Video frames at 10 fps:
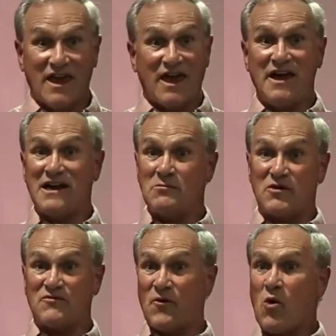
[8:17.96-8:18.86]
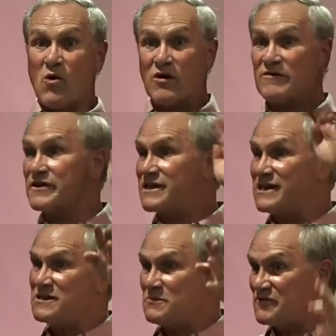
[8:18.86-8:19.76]
And number four, the kingdom
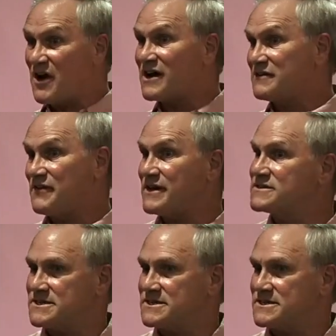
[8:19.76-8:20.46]
of God advances.